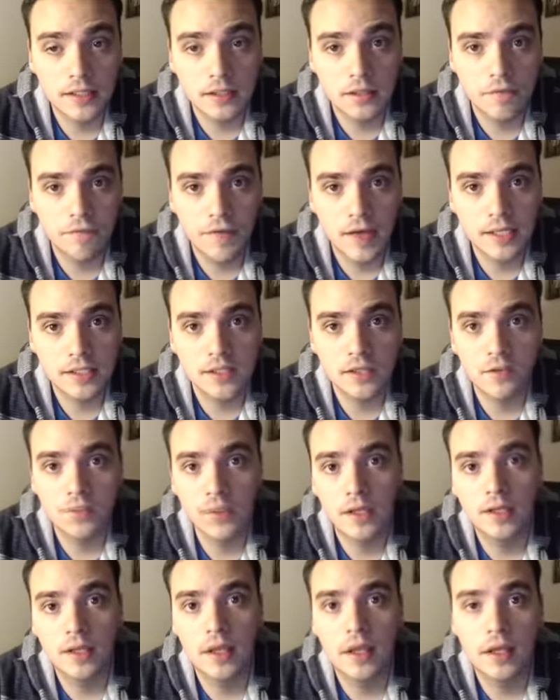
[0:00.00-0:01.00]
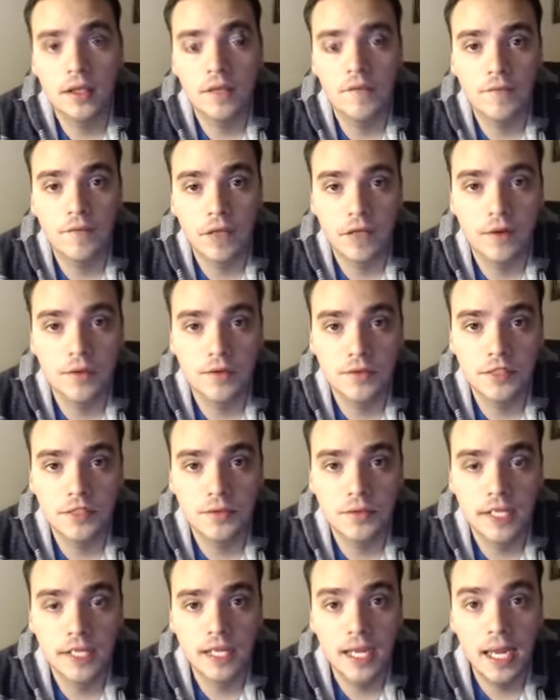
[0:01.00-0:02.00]
the fastest way that I have found to
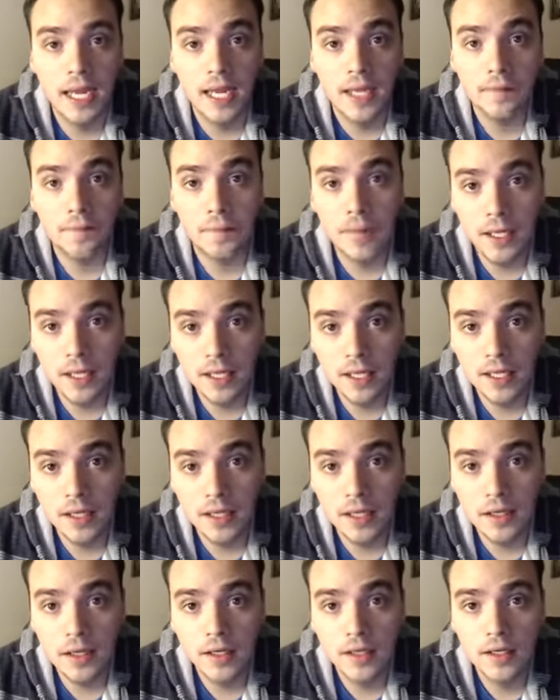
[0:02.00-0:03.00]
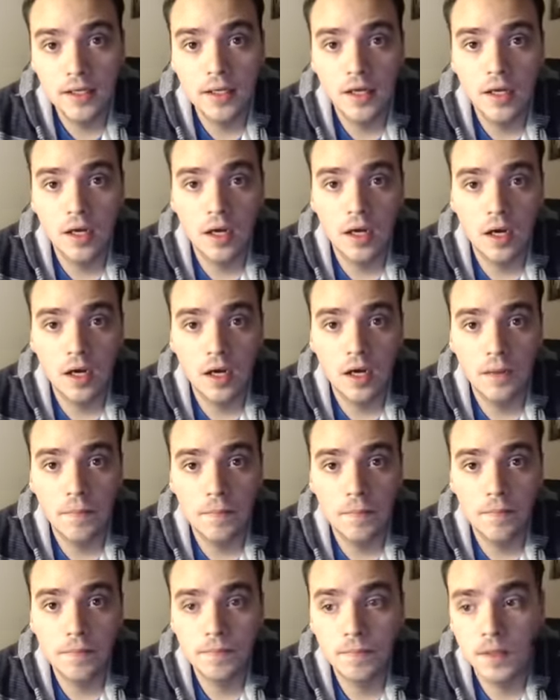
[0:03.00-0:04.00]
get AP
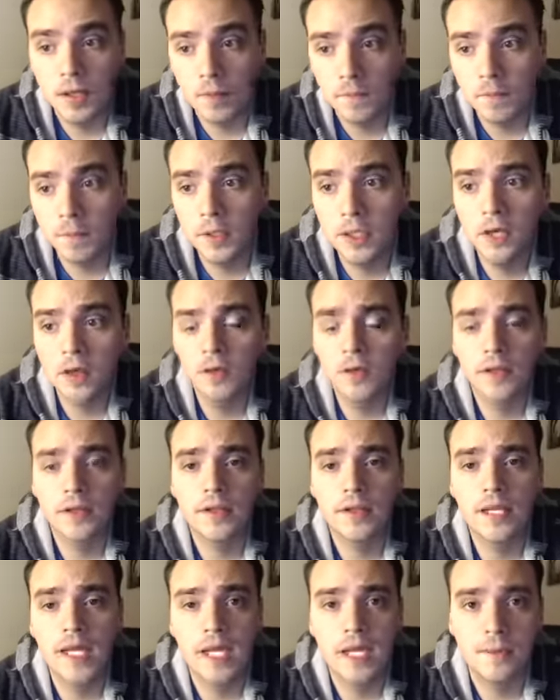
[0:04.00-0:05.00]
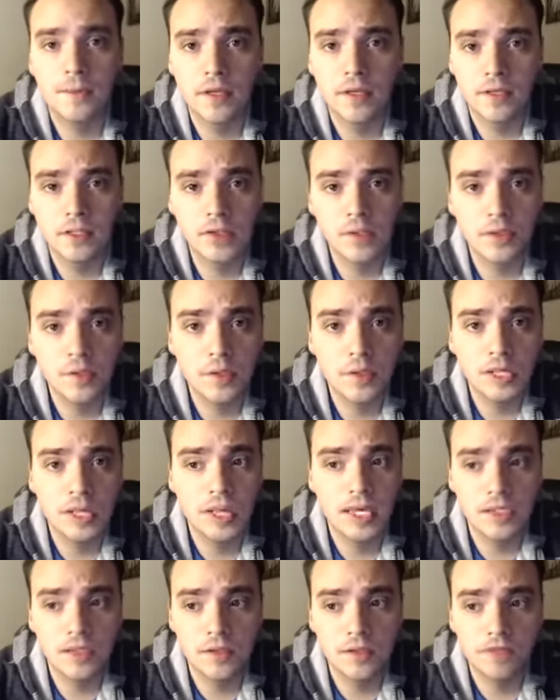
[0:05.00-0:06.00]
um, pretty early in the game. You can do it
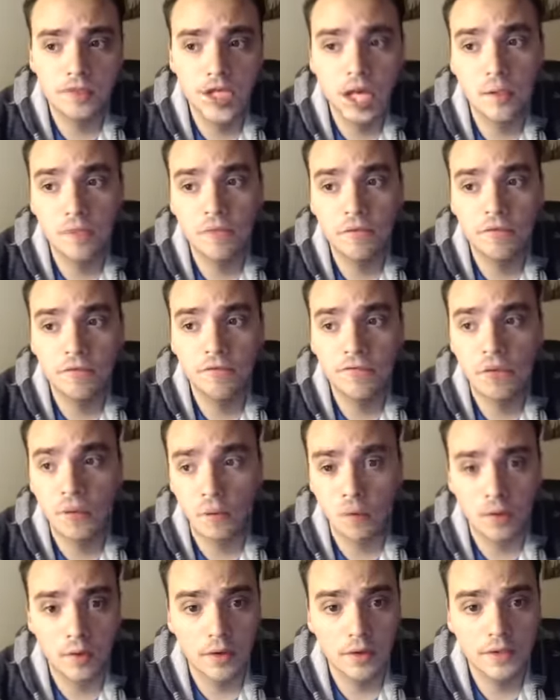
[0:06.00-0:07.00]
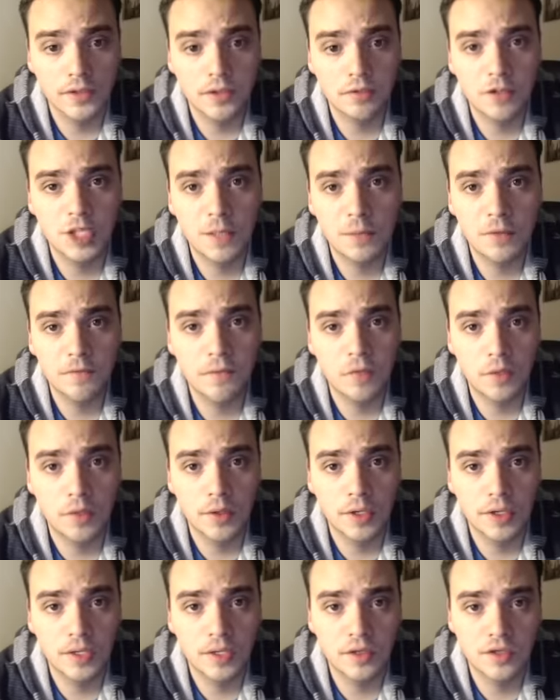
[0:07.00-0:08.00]
as of Chapter 4. So Chapter 4,
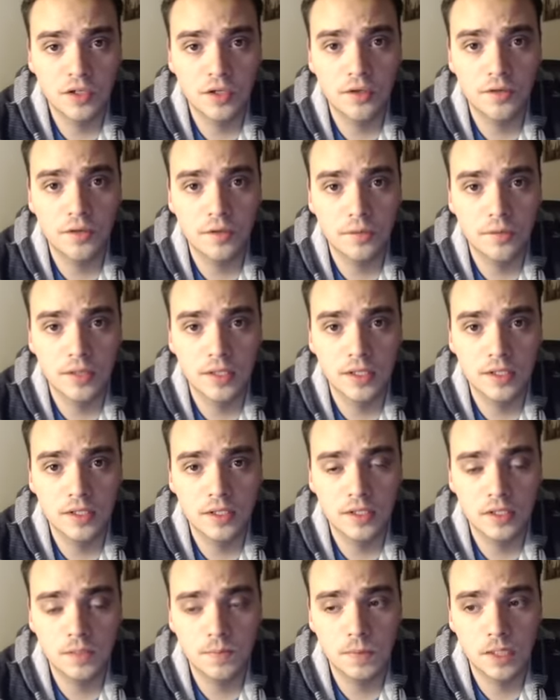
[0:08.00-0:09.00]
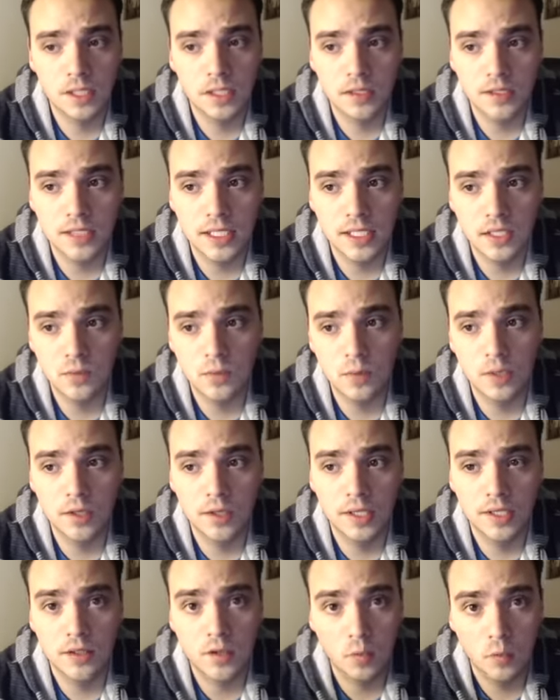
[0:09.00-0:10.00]
you can start doing this. It's because that's when you
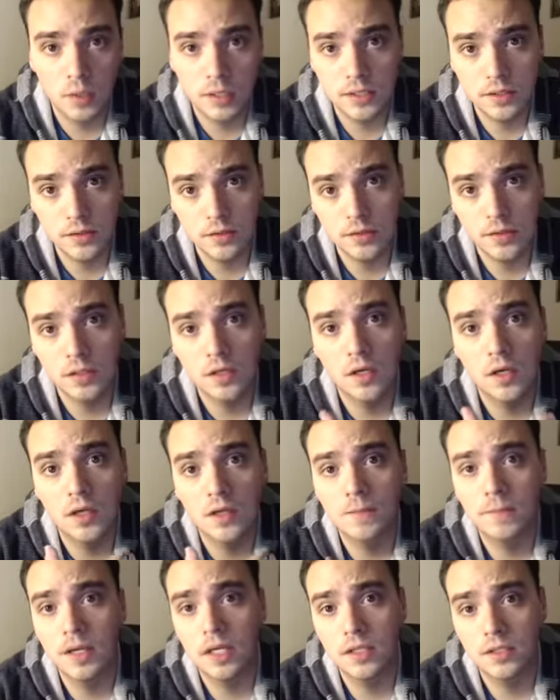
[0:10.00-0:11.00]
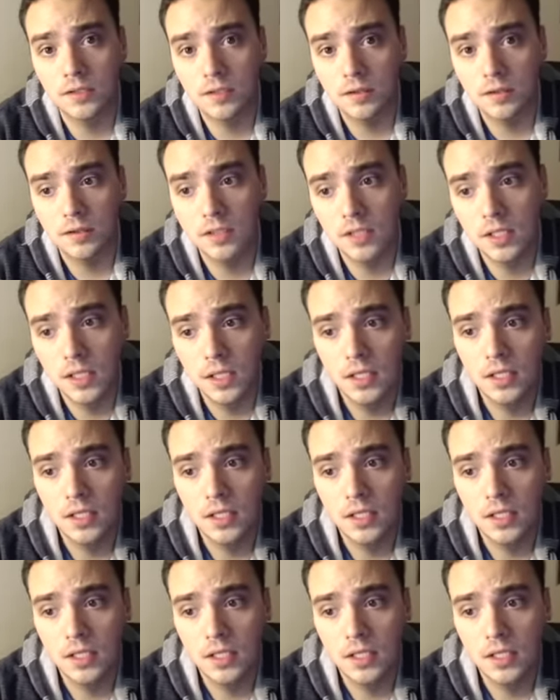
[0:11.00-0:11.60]
get the whistle to call the monsters.